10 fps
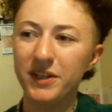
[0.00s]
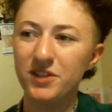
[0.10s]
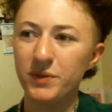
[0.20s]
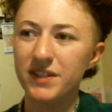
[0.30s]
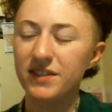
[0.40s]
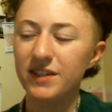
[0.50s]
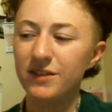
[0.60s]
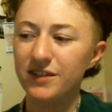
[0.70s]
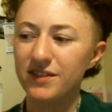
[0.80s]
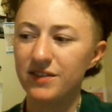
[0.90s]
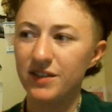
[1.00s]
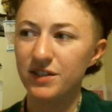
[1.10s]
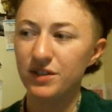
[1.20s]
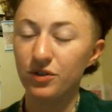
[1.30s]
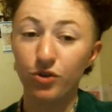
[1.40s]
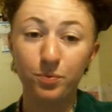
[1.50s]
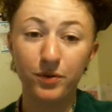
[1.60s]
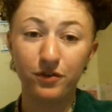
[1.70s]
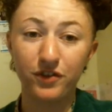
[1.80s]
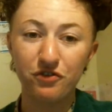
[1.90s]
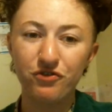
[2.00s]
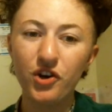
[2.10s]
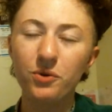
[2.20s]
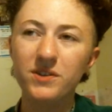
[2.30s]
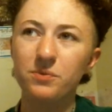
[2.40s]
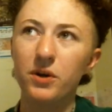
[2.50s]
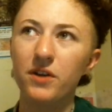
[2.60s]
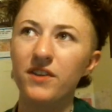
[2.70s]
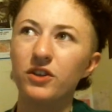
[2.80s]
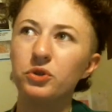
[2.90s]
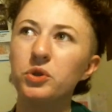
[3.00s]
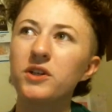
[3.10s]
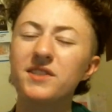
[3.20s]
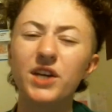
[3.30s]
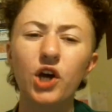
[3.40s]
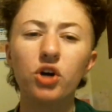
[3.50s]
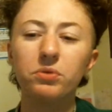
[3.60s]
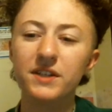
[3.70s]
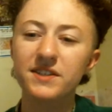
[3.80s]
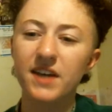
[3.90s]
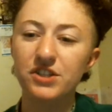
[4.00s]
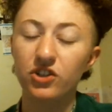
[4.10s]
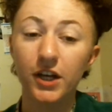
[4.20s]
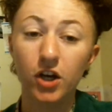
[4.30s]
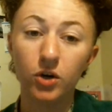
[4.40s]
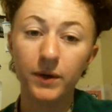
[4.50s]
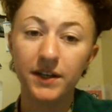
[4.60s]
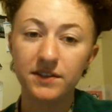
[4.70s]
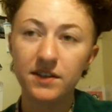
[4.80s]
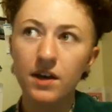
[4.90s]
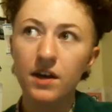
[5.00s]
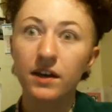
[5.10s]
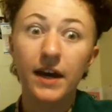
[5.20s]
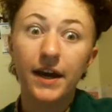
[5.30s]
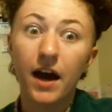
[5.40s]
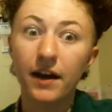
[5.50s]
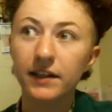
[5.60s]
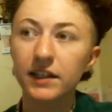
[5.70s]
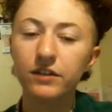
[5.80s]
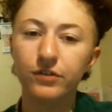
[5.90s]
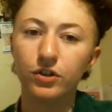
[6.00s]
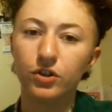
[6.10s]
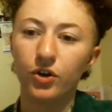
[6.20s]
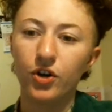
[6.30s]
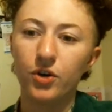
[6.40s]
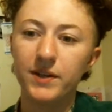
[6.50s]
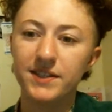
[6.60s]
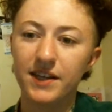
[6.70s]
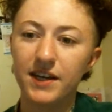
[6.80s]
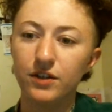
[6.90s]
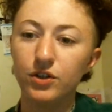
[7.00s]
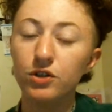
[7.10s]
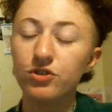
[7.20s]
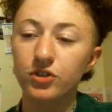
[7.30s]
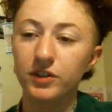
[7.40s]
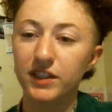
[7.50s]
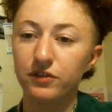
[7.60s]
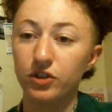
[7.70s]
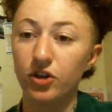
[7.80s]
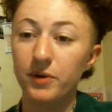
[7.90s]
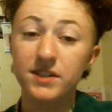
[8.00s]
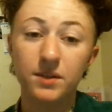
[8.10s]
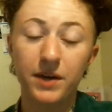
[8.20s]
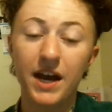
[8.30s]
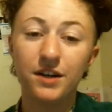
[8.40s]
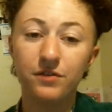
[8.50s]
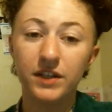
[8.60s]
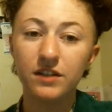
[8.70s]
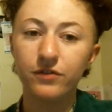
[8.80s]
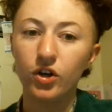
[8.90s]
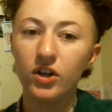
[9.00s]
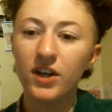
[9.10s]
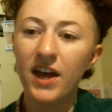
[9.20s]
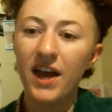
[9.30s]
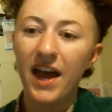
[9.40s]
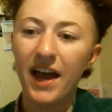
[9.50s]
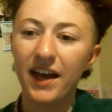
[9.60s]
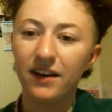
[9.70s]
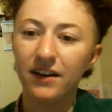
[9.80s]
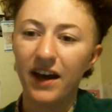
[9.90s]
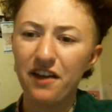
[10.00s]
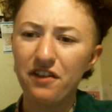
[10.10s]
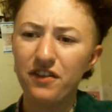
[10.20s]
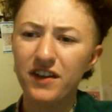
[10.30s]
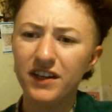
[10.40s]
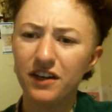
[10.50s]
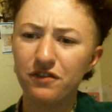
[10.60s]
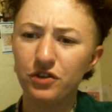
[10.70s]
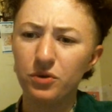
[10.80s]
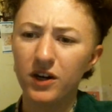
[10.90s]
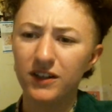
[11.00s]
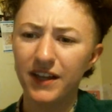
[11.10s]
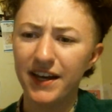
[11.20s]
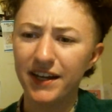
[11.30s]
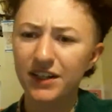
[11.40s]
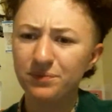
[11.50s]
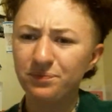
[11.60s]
because we see this group of folks where that the lore is like, oh, well, these guys are like always chaotic evil or always like neutral evil or always some kind of evil. And I think if you are like